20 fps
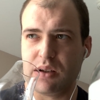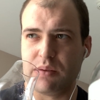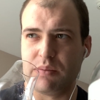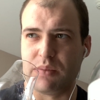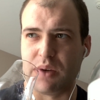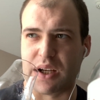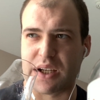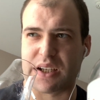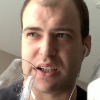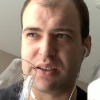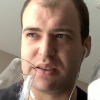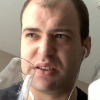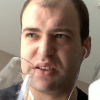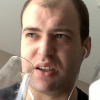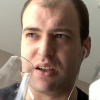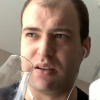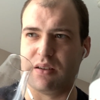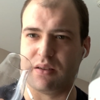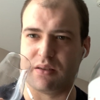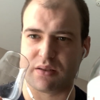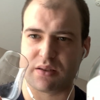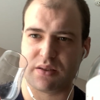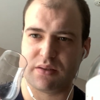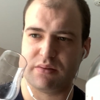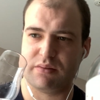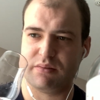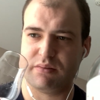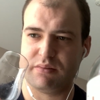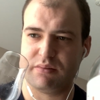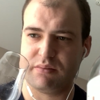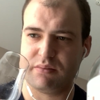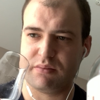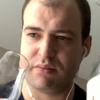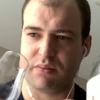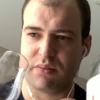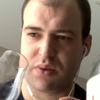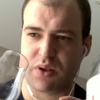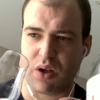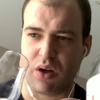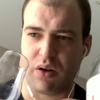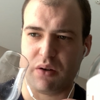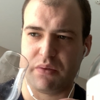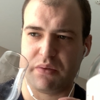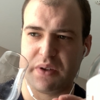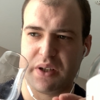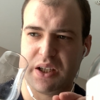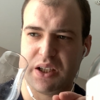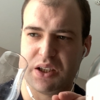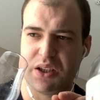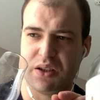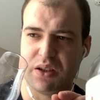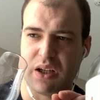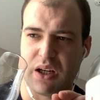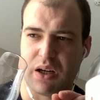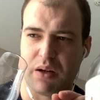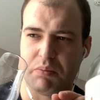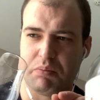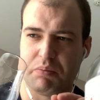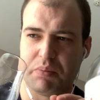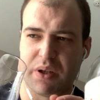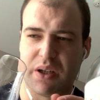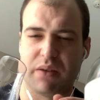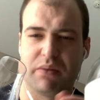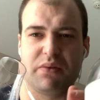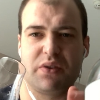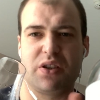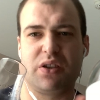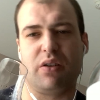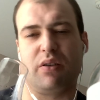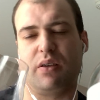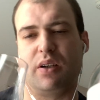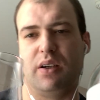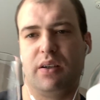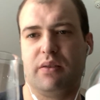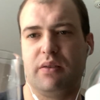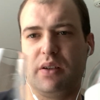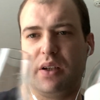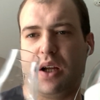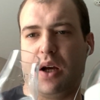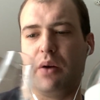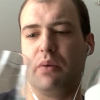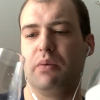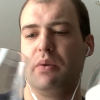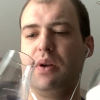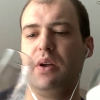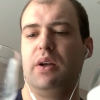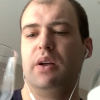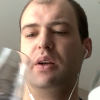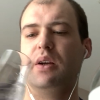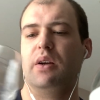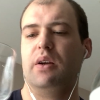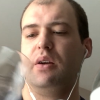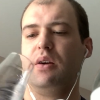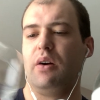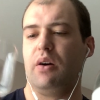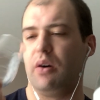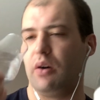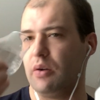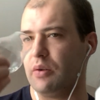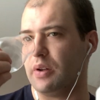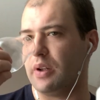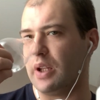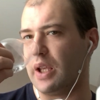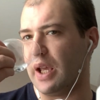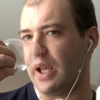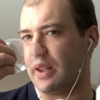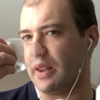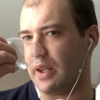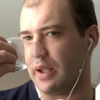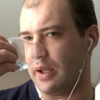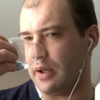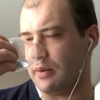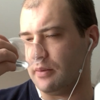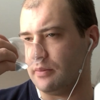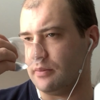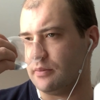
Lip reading: like a dark coffee and a bit of chocolate note on the end there.